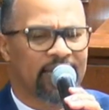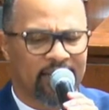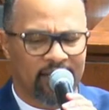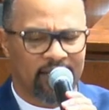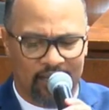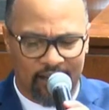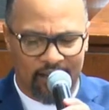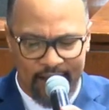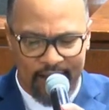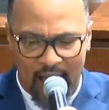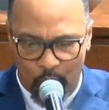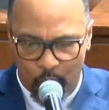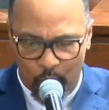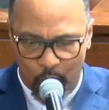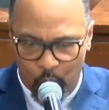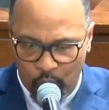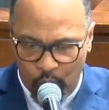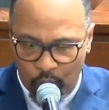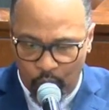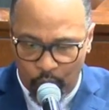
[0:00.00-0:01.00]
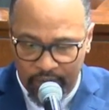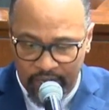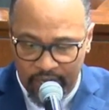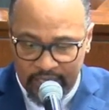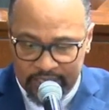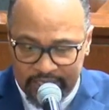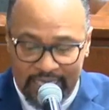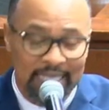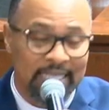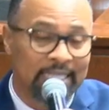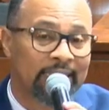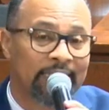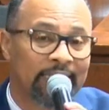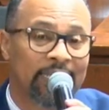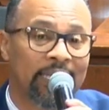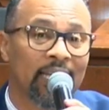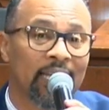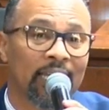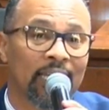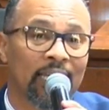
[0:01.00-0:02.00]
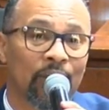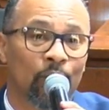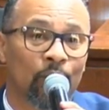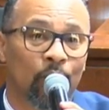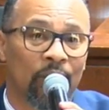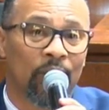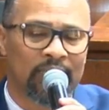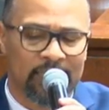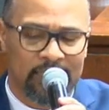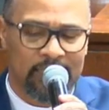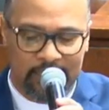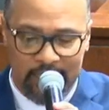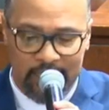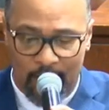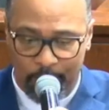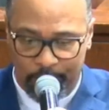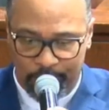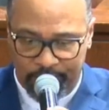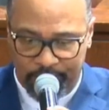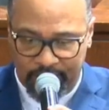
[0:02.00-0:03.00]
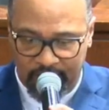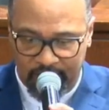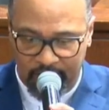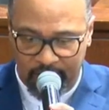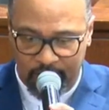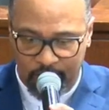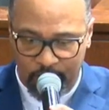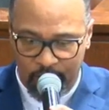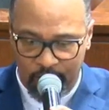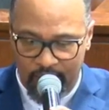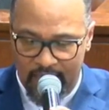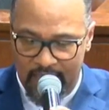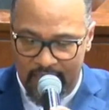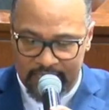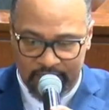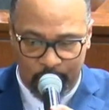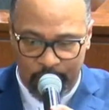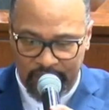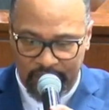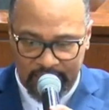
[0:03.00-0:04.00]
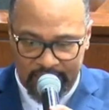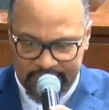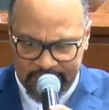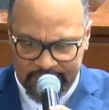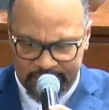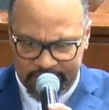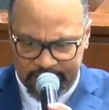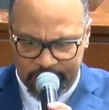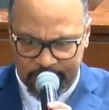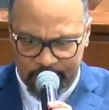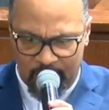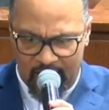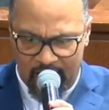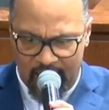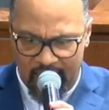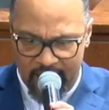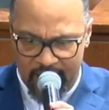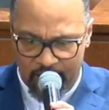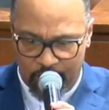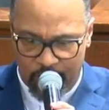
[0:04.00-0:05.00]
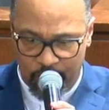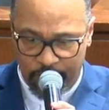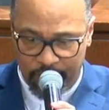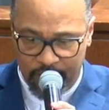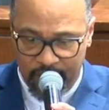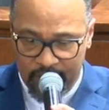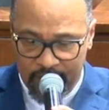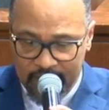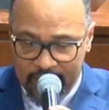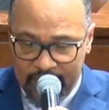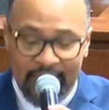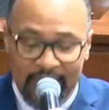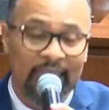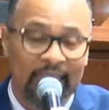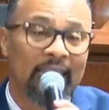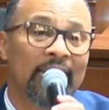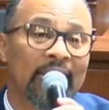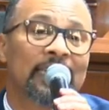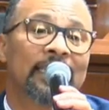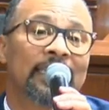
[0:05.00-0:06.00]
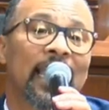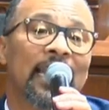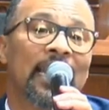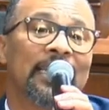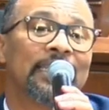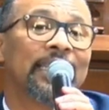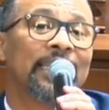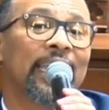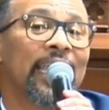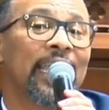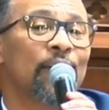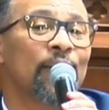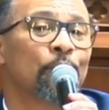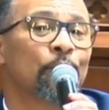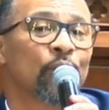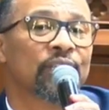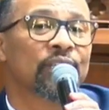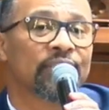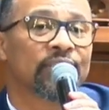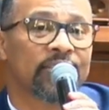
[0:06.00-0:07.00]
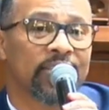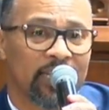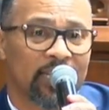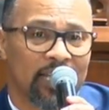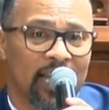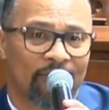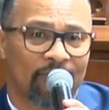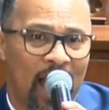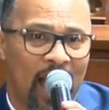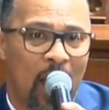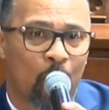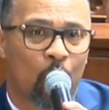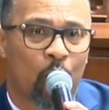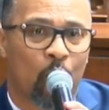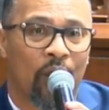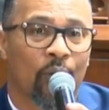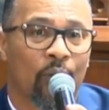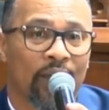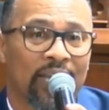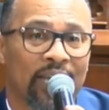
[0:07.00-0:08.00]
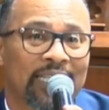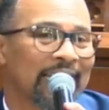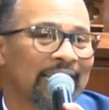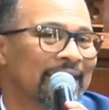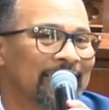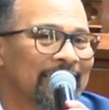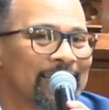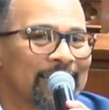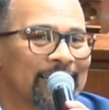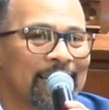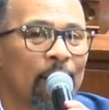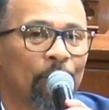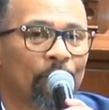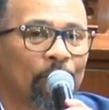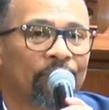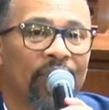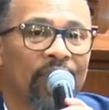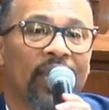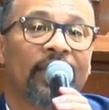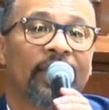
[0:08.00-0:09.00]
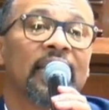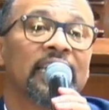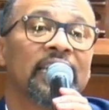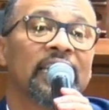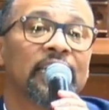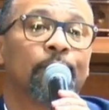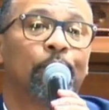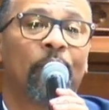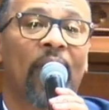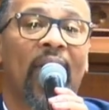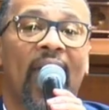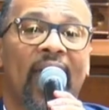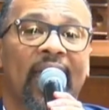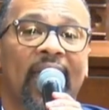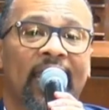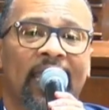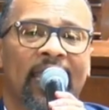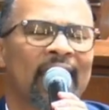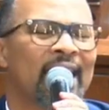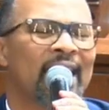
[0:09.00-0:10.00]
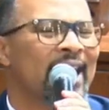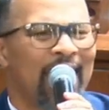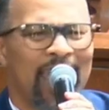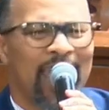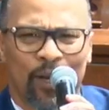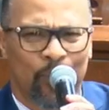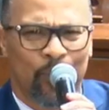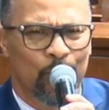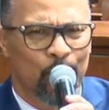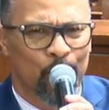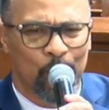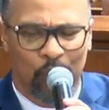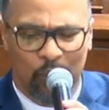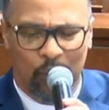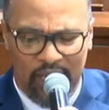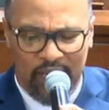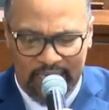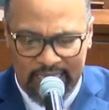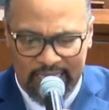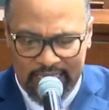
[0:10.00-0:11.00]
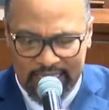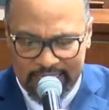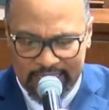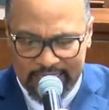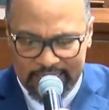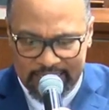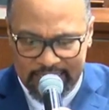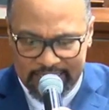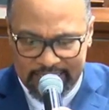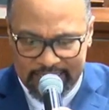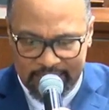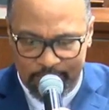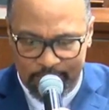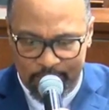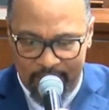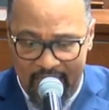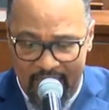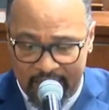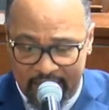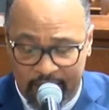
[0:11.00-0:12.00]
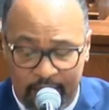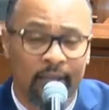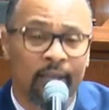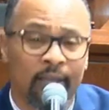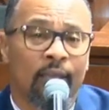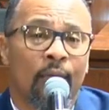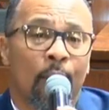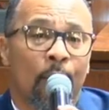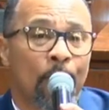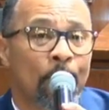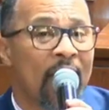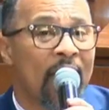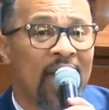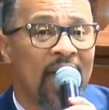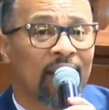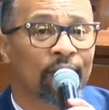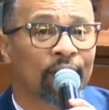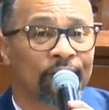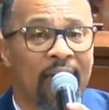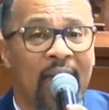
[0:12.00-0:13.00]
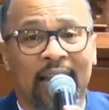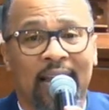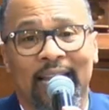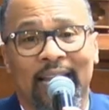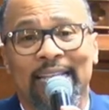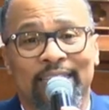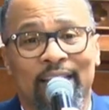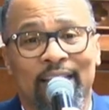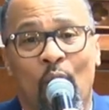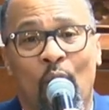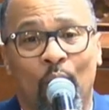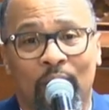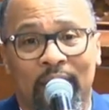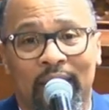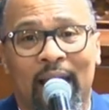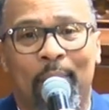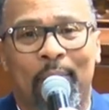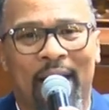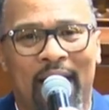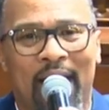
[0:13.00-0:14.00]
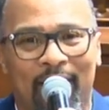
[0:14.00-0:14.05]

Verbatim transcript: of our worries is dealing with something as it relates to our health. And then he say 10% of our worries is something that's petty and really doesn't matter. Matter of fact, it's only about